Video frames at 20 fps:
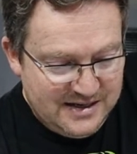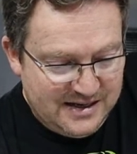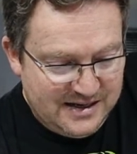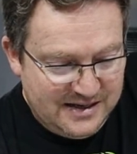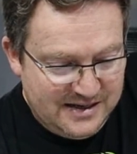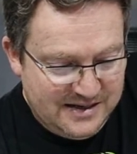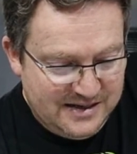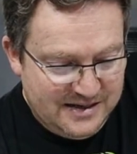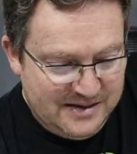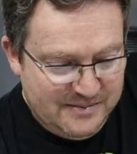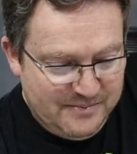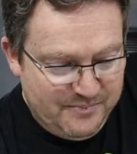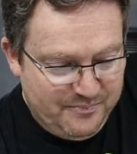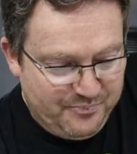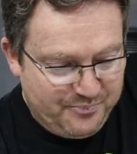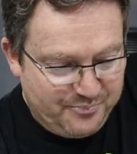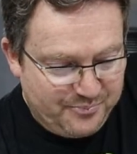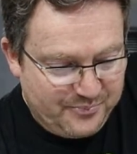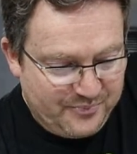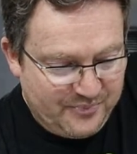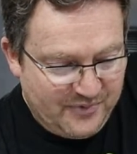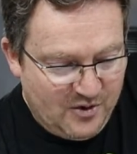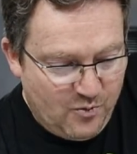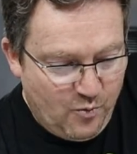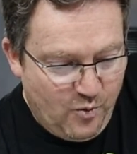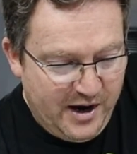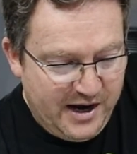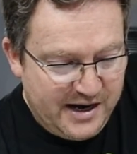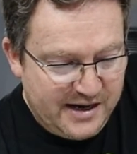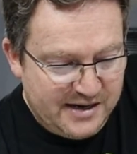
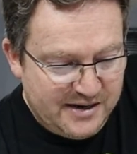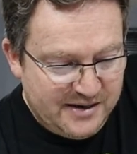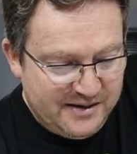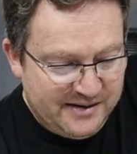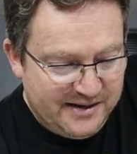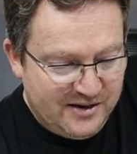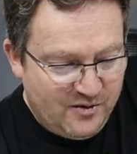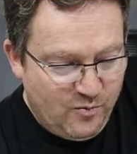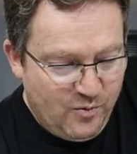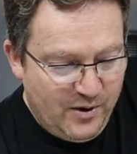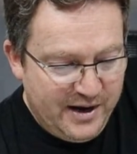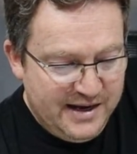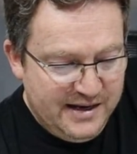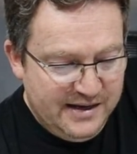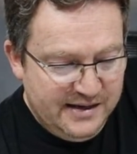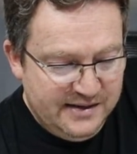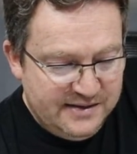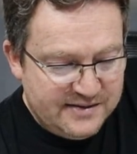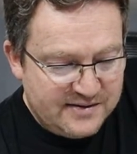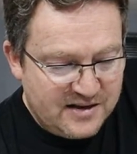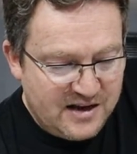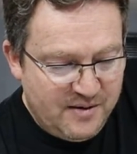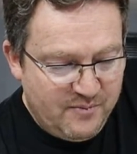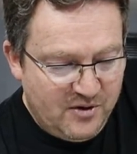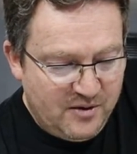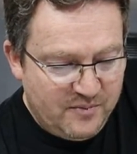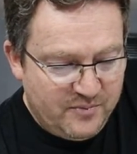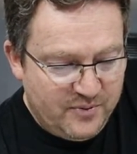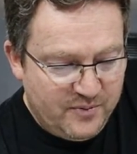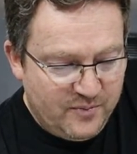Wayne. Now Wayne's
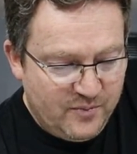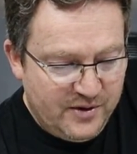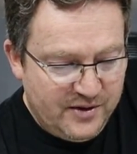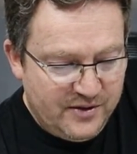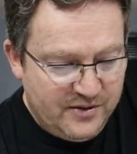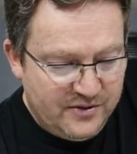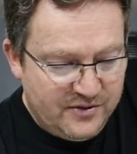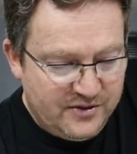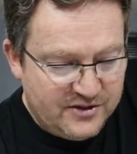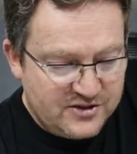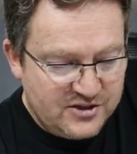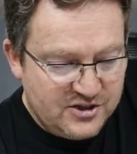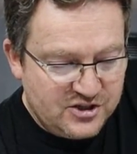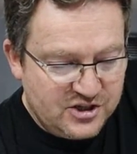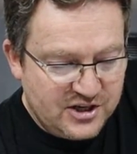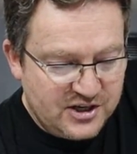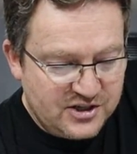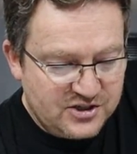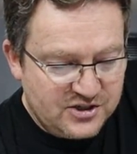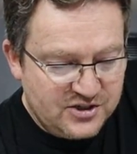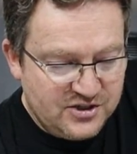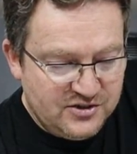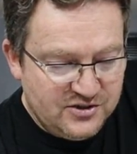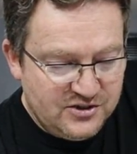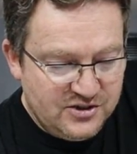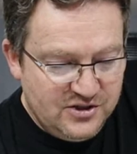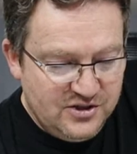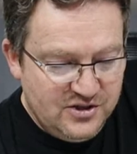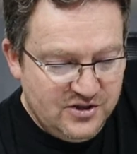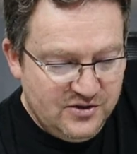come up with a suggestion
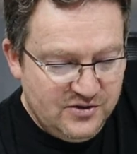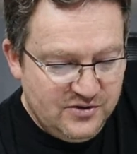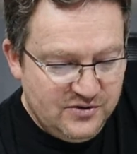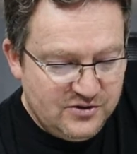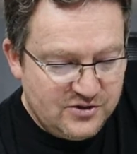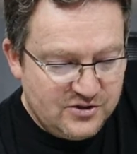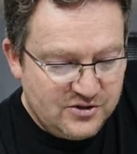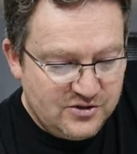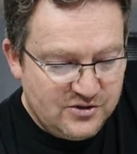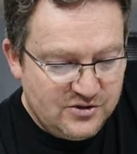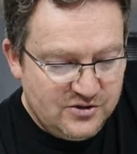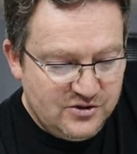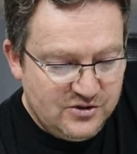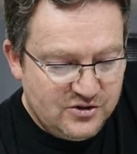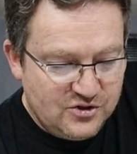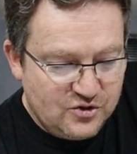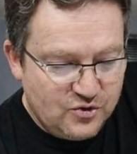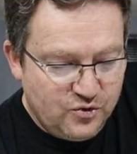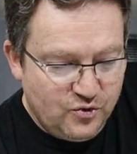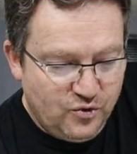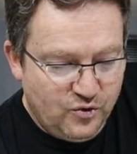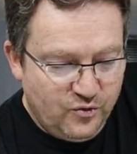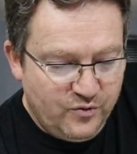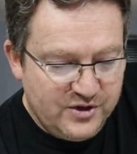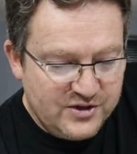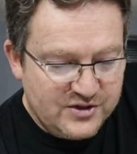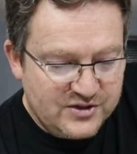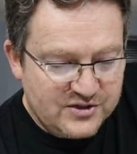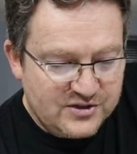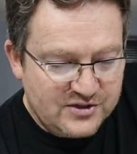to use
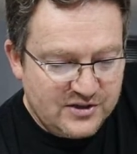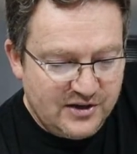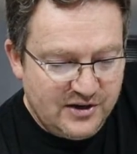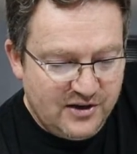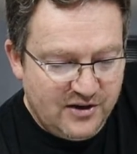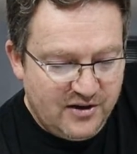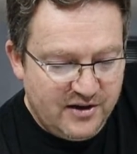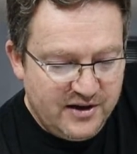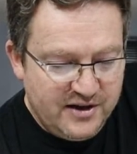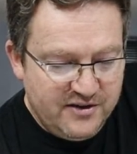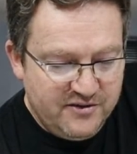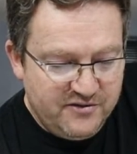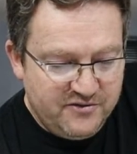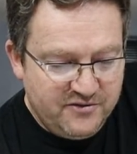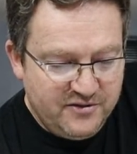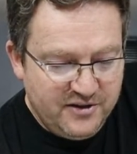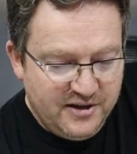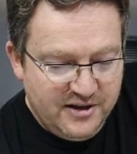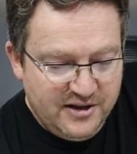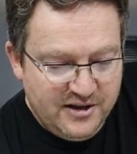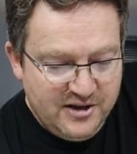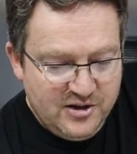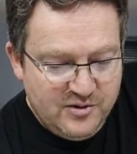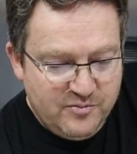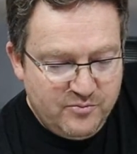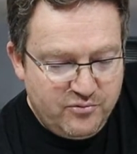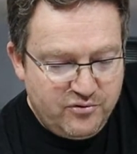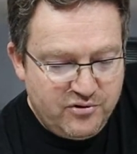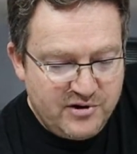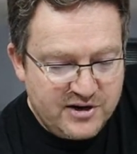Taurus live
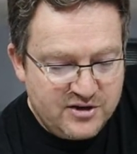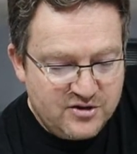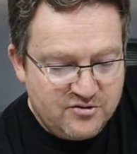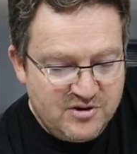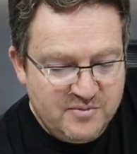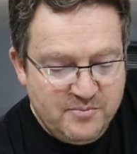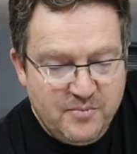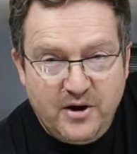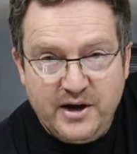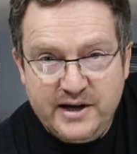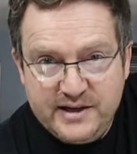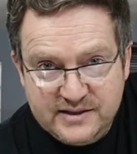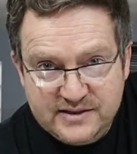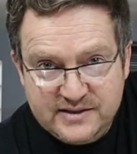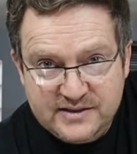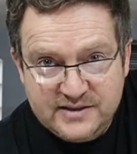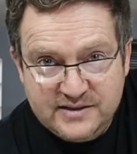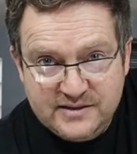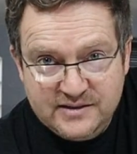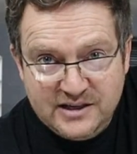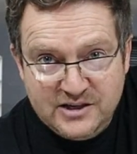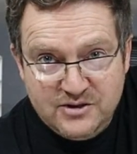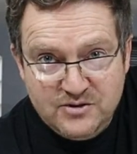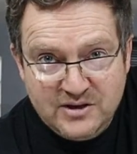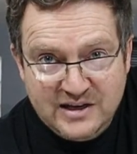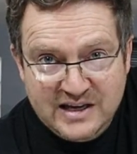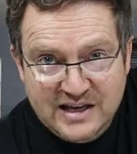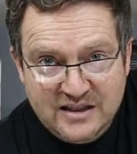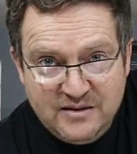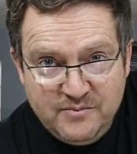predatory mites, and you
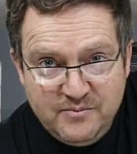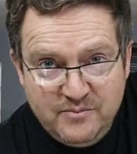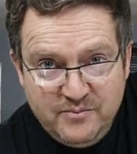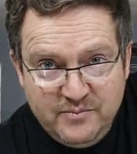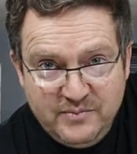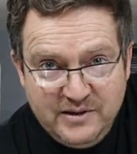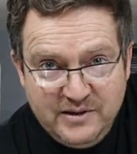can get them